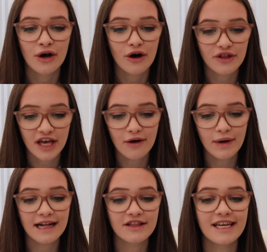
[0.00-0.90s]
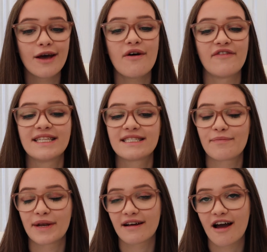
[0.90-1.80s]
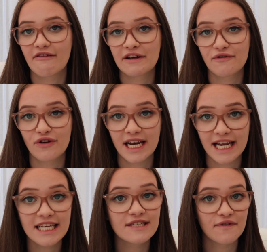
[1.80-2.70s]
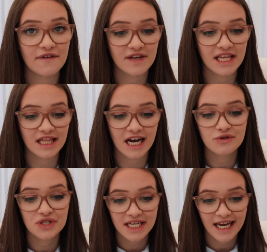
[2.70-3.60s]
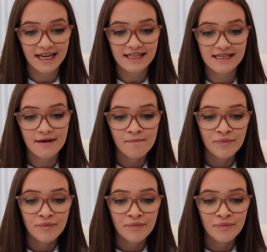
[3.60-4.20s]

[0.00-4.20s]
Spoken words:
Although El Nino events have been occurring for at least 15,000 years,